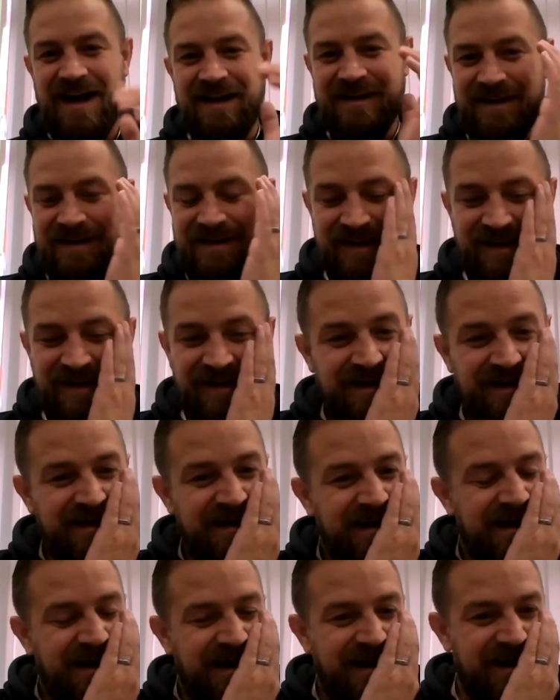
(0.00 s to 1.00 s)
did.
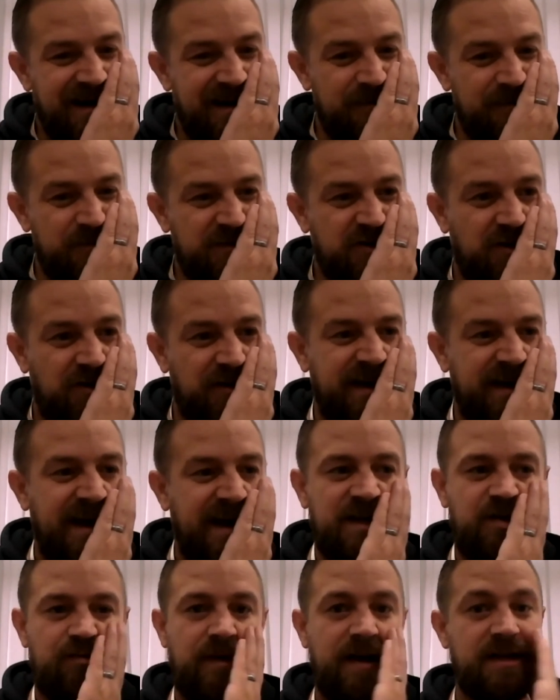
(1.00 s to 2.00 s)
So the
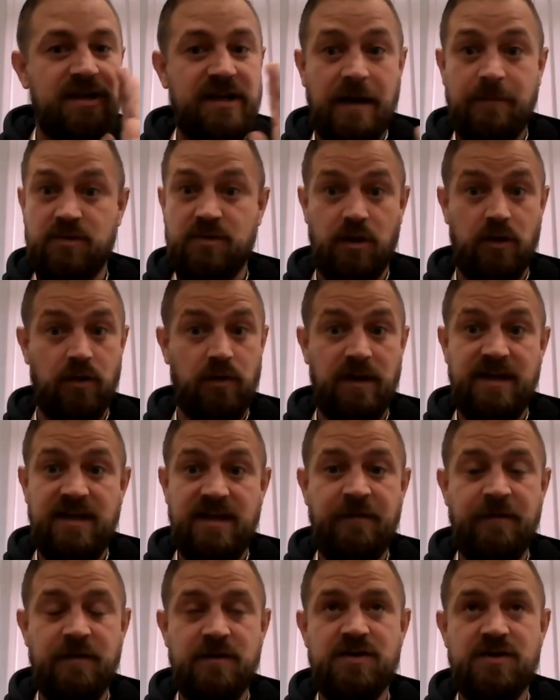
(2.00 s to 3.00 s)
age range absolutely
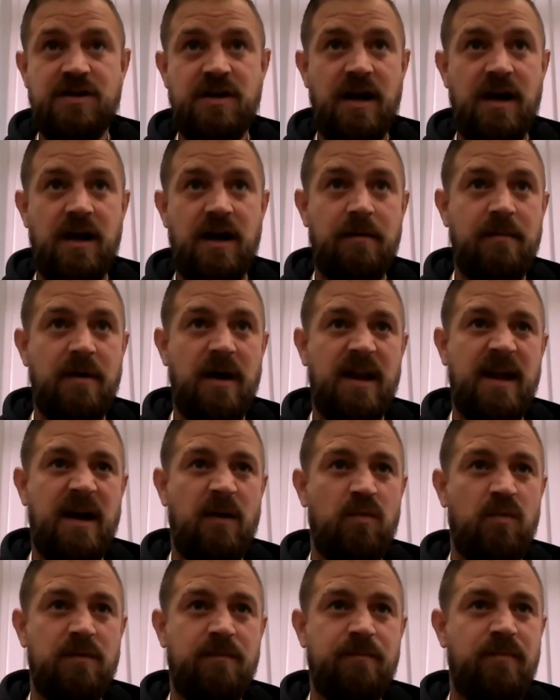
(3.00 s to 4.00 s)
differs, and I
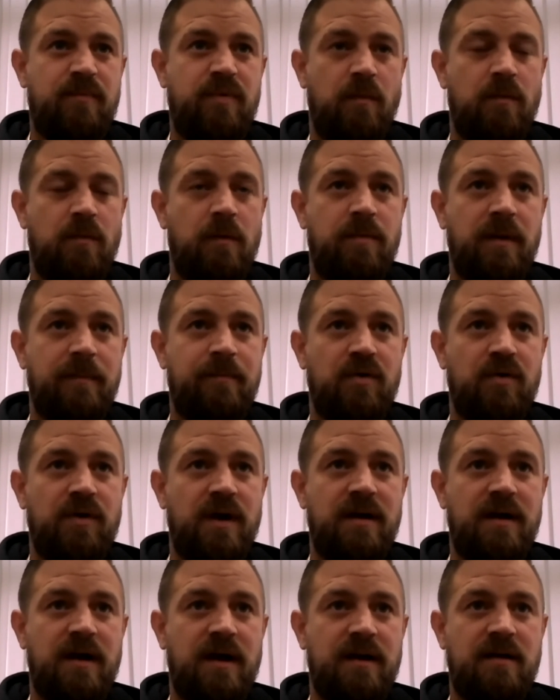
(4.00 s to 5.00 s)
would probably put
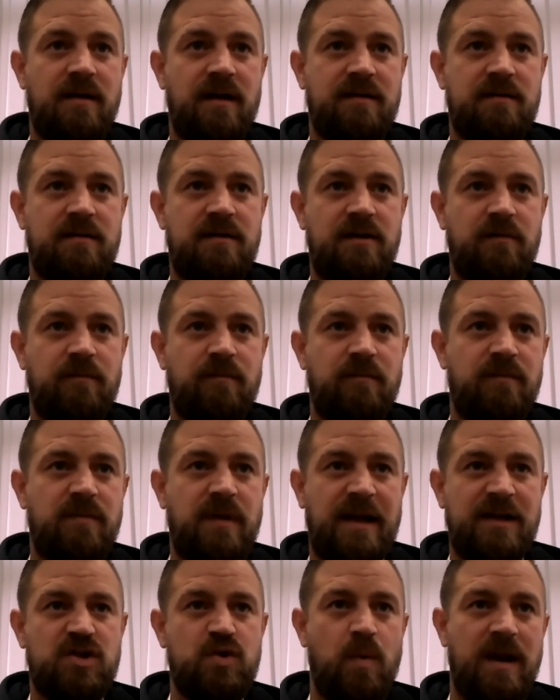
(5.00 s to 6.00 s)
a
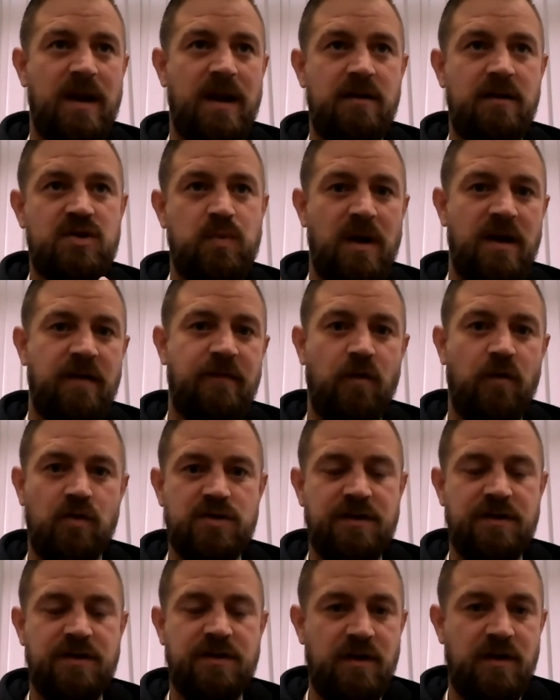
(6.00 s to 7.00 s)
like 24
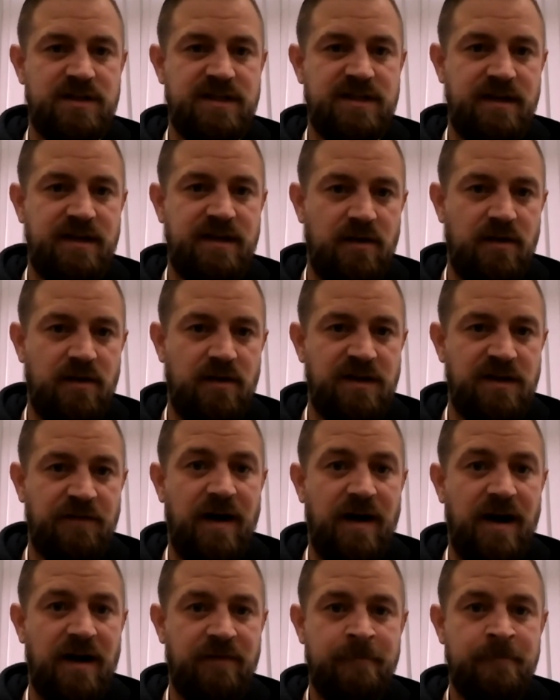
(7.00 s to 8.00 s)
to 30,
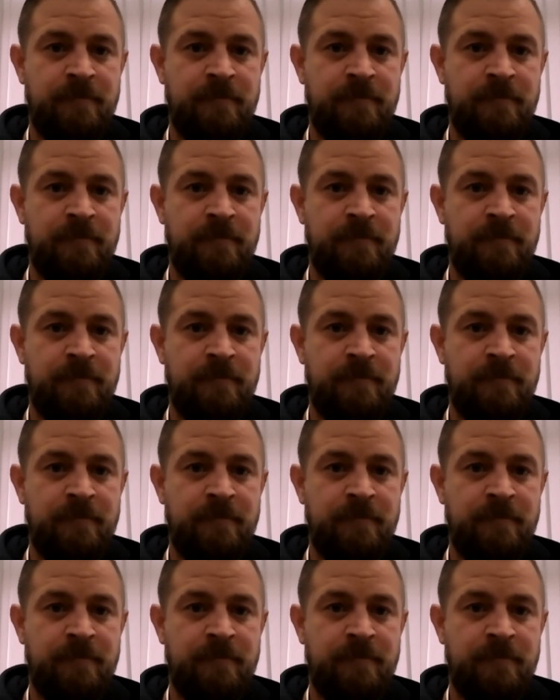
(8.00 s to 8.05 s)
35.